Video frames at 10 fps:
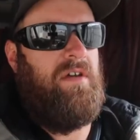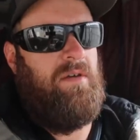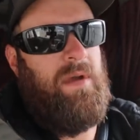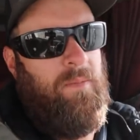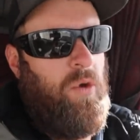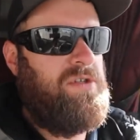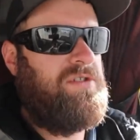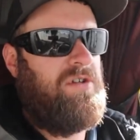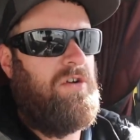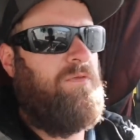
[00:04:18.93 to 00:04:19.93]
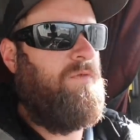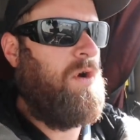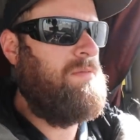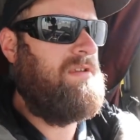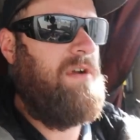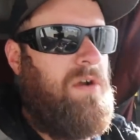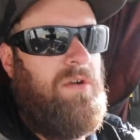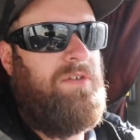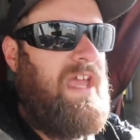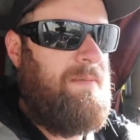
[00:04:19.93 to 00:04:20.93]
my moisture, foreign
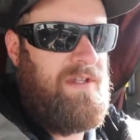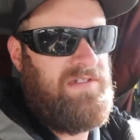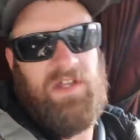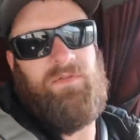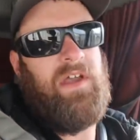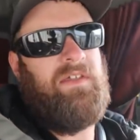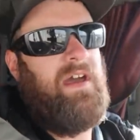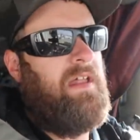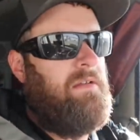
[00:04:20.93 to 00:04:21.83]
material, damage, stuff like that.